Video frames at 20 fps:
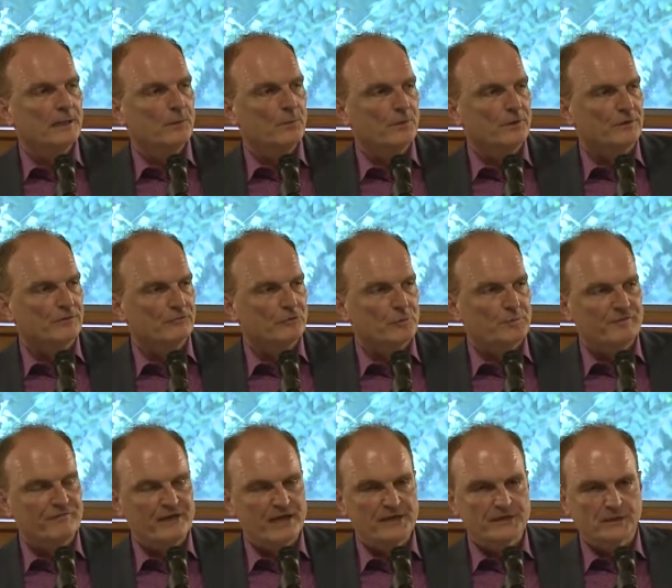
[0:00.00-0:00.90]
with a group
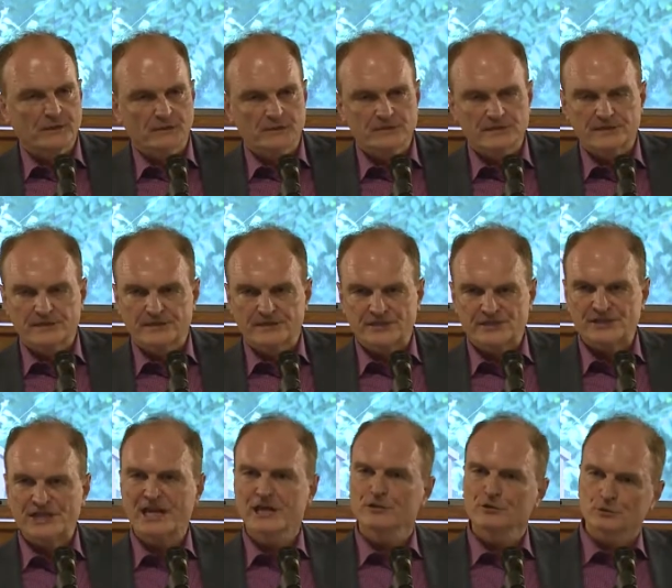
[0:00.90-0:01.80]
of adults, the
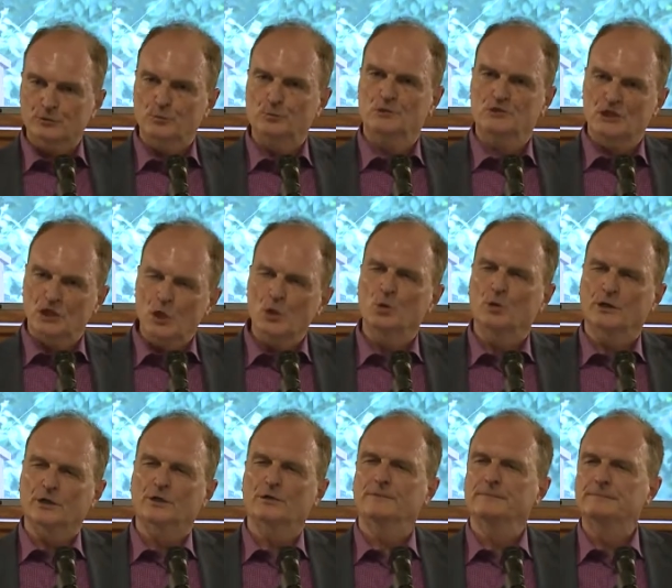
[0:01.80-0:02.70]
standard was
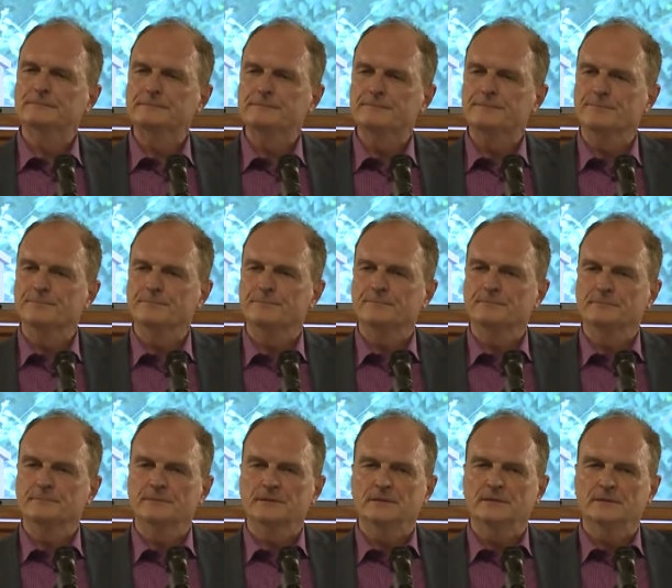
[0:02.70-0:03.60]
lower.
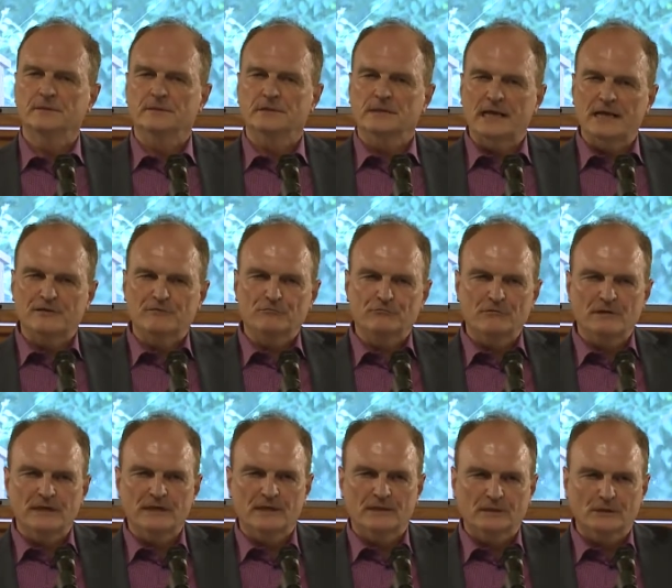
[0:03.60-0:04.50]
Kind of
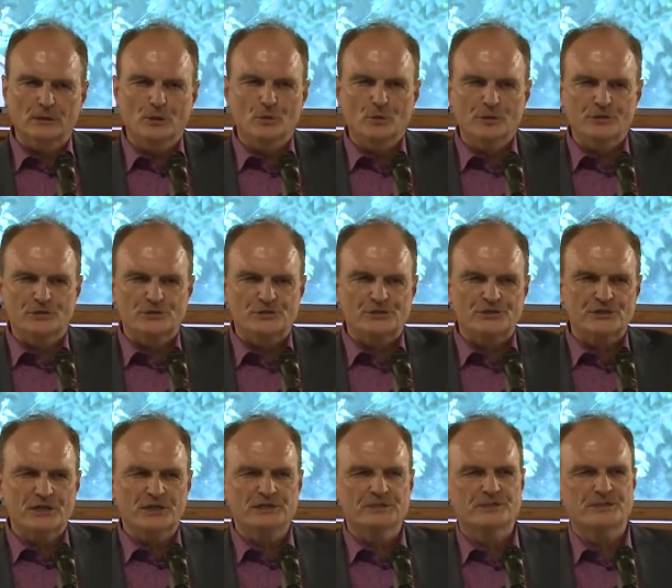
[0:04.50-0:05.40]
lowered your
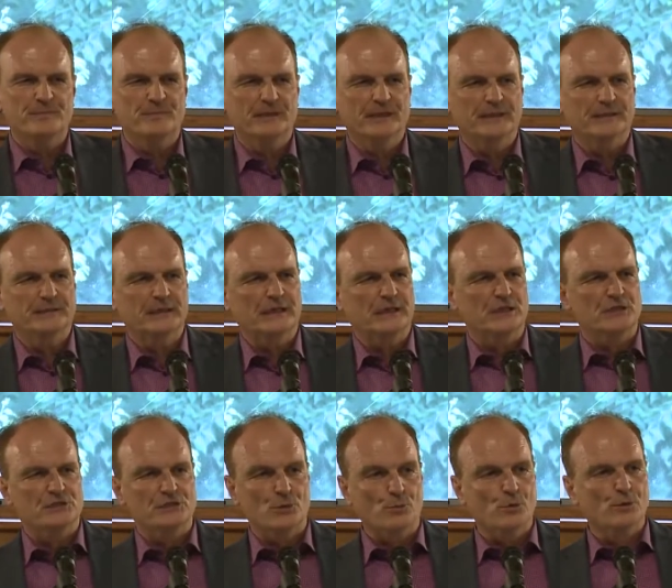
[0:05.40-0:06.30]
sights a bit
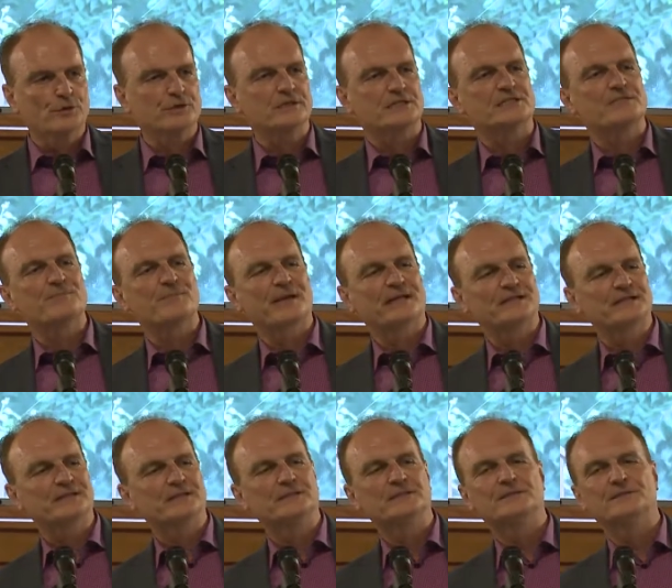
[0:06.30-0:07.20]
because you weren't
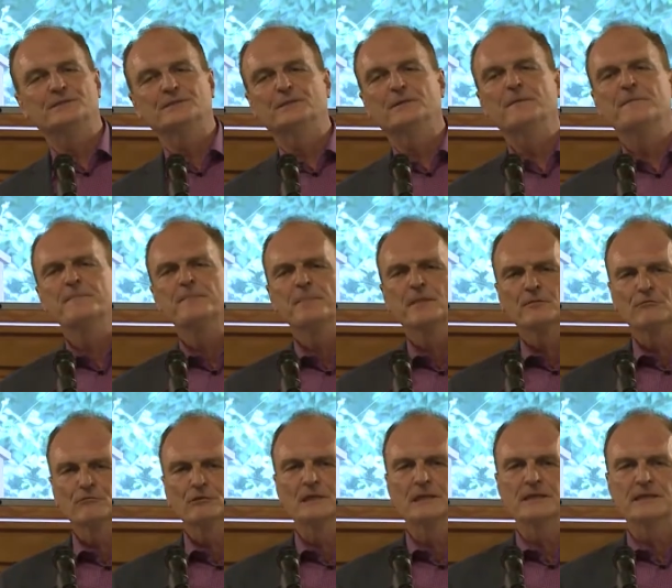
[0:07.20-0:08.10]
expected to
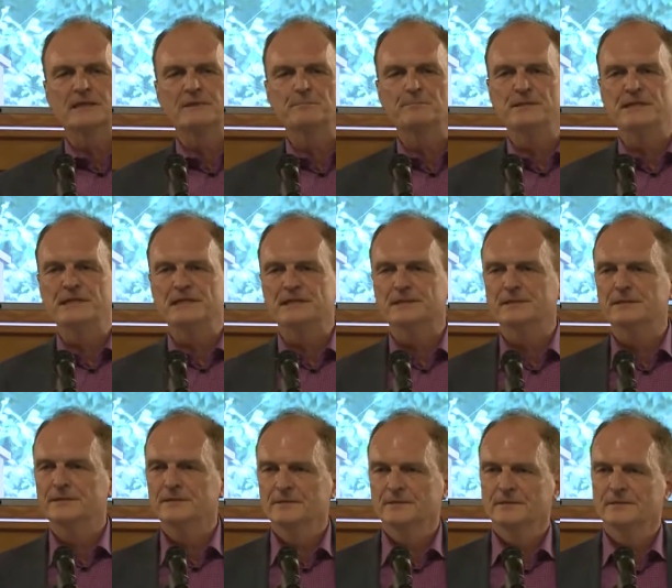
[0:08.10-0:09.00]
really compete
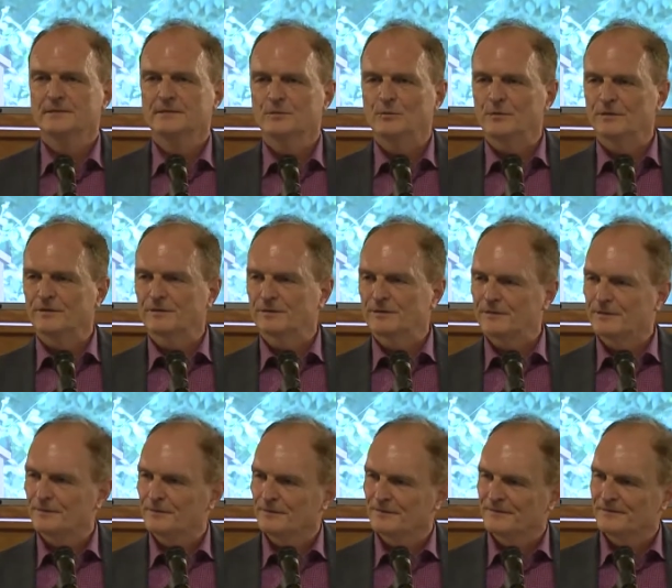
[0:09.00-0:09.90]

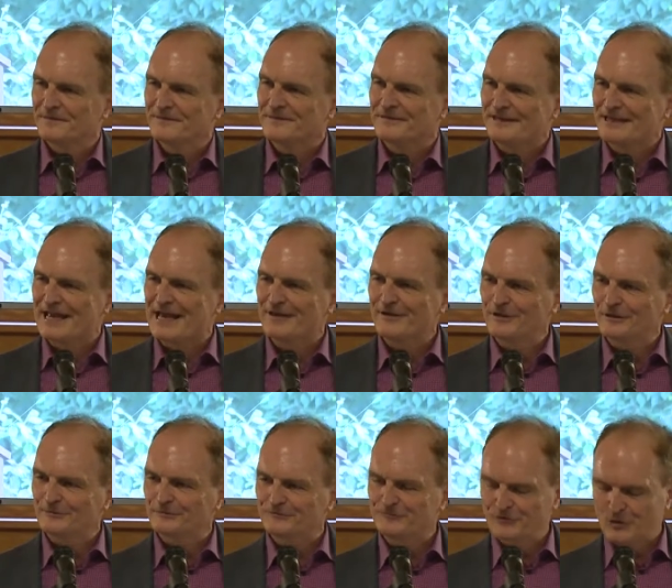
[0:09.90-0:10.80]
with the
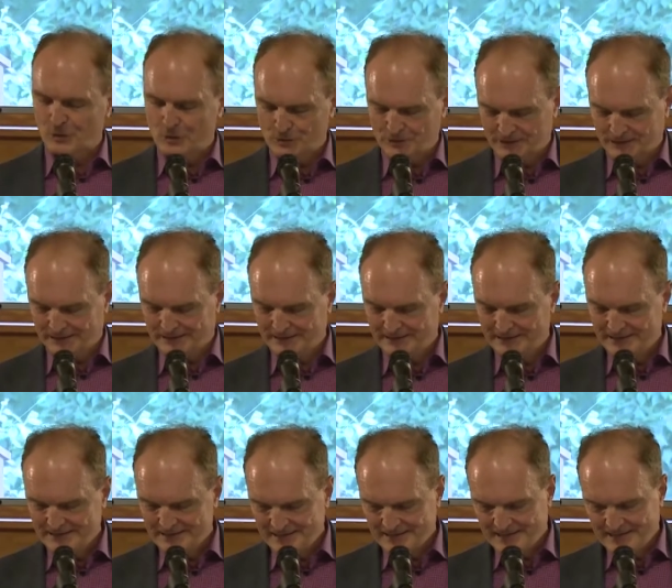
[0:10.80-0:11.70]
adult folk. And
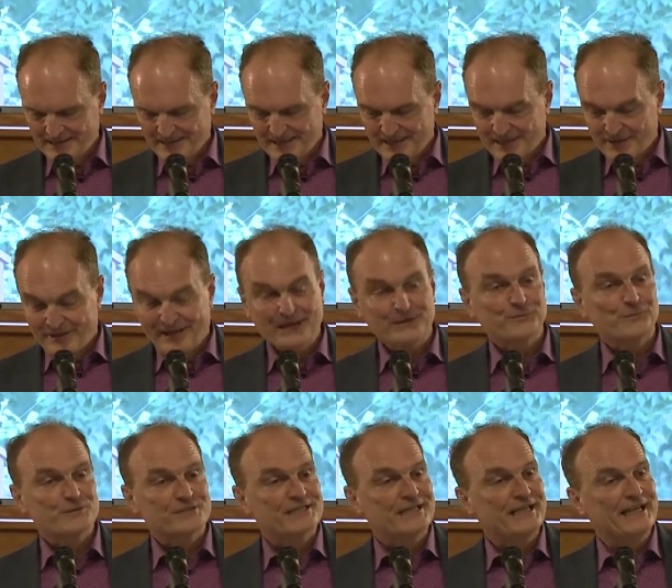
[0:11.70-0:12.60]
that
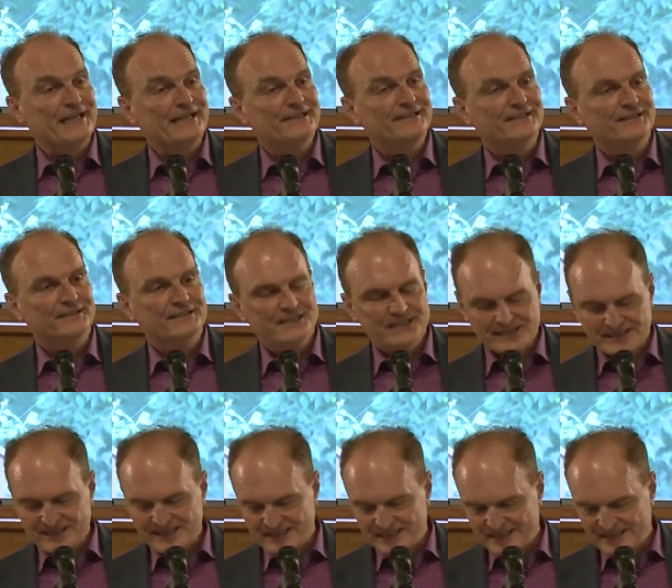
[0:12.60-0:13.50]
was then, and
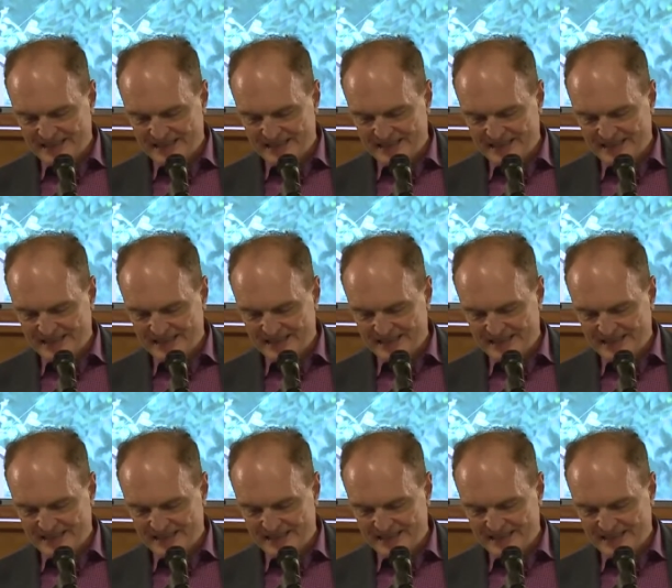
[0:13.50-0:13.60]
this is